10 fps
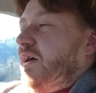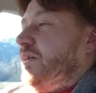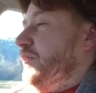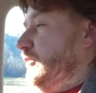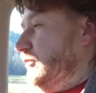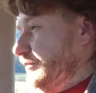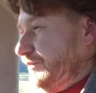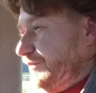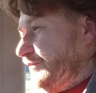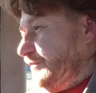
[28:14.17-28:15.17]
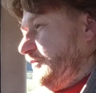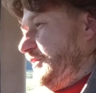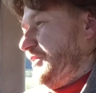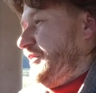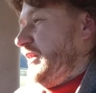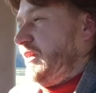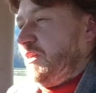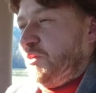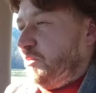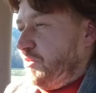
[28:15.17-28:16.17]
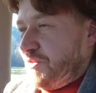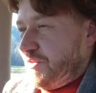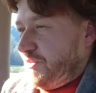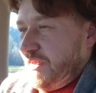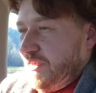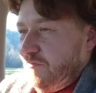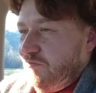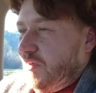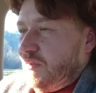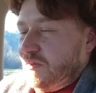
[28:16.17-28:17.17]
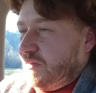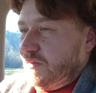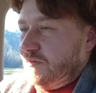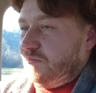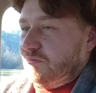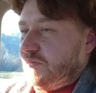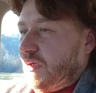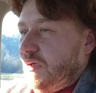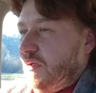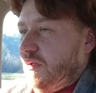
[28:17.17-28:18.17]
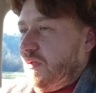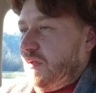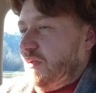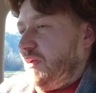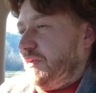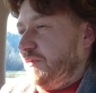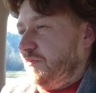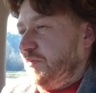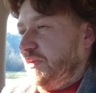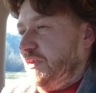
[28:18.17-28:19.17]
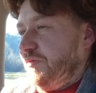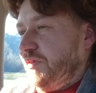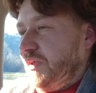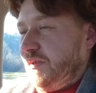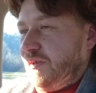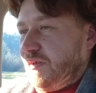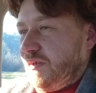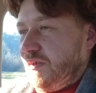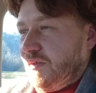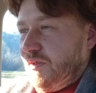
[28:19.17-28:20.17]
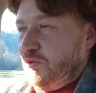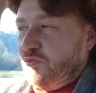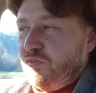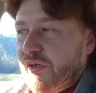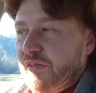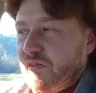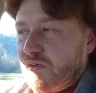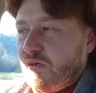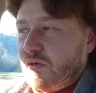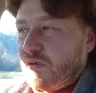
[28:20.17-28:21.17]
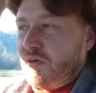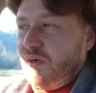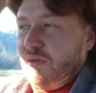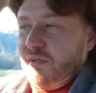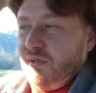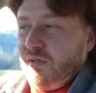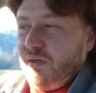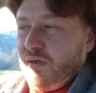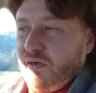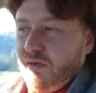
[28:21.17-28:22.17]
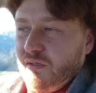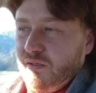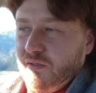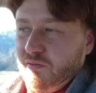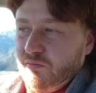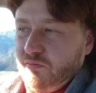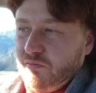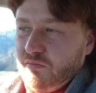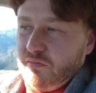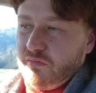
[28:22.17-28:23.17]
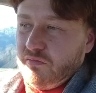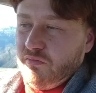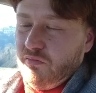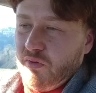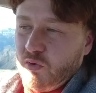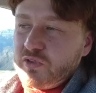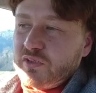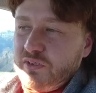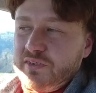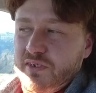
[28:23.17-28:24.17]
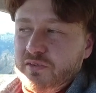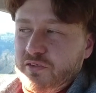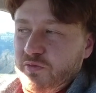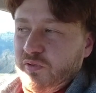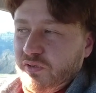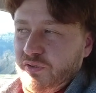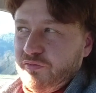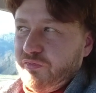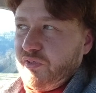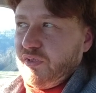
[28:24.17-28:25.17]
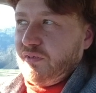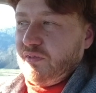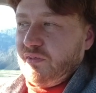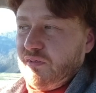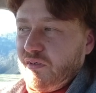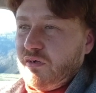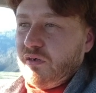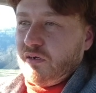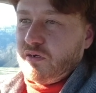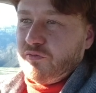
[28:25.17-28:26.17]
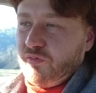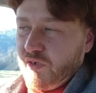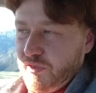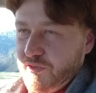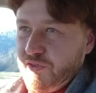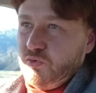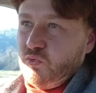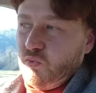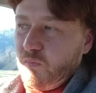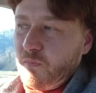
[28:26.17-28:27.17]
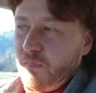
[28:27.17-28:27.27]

I don't know. To that I always say, well, uh, I don't believe that you find the car. I mostly tend to believe that the car finds you.